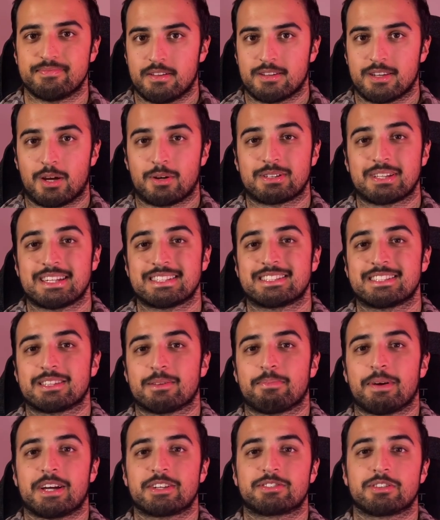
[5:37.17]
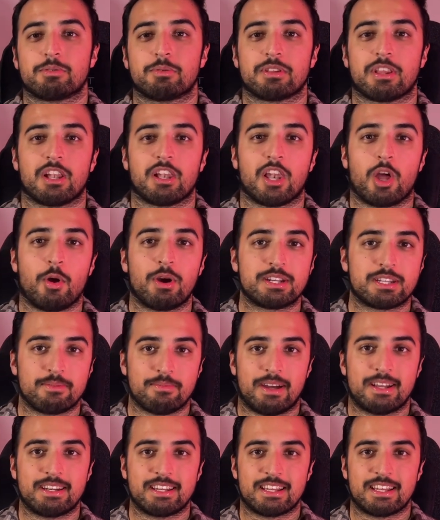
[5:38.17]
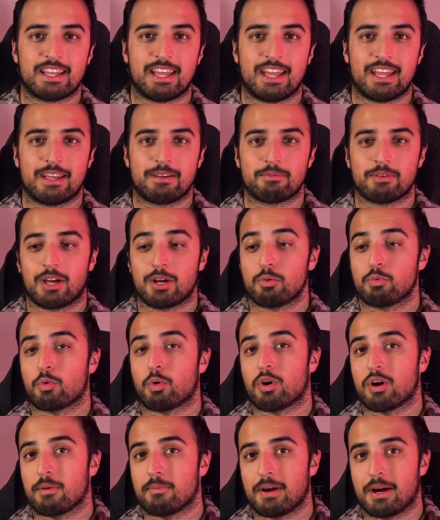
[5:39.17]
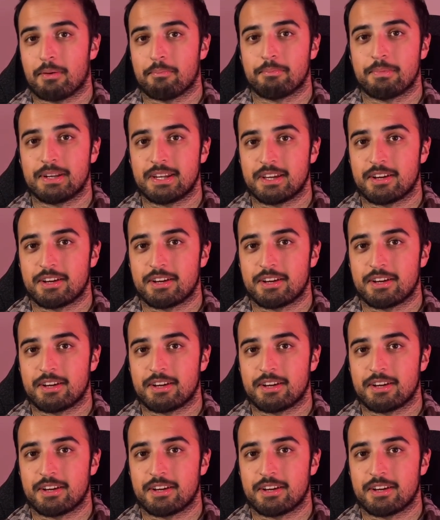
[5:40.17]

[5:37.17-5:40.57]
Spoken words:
Now, I tested the battery with a lower demanding game like Walkabout Mini